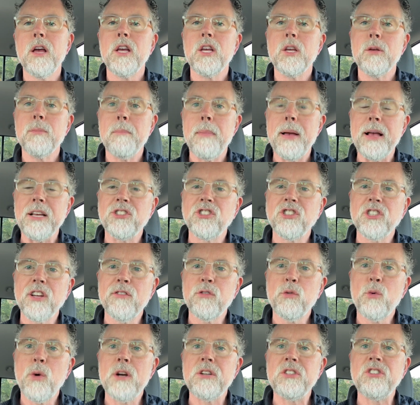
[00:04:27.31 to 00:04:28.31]
You may still
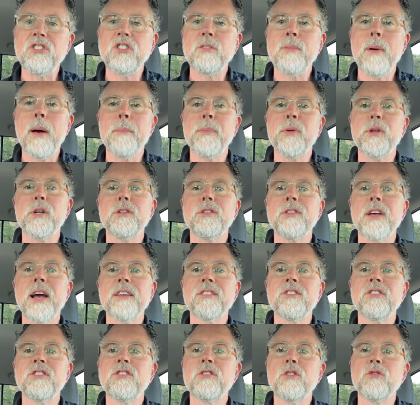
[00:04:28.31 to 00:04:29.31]
have questions about Buda,
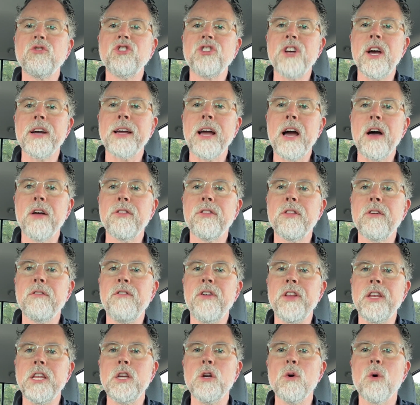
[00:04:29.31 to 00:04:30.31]
Texas, so check out the
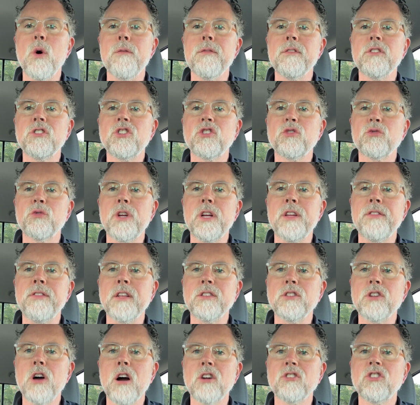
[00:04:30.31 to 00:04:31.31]
video on the screen
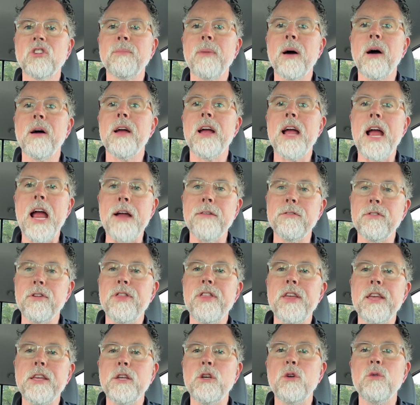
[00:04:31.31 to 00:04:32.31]
that talks about
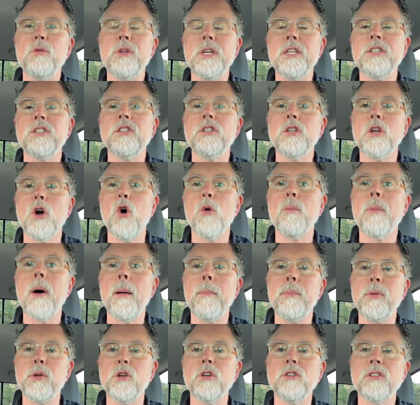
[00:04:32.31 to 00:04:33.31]
everything you need to know
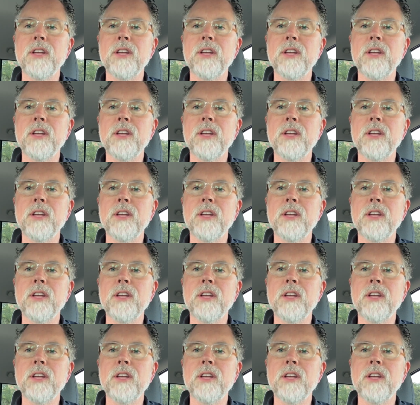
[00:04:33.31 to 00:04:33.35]
about Buda,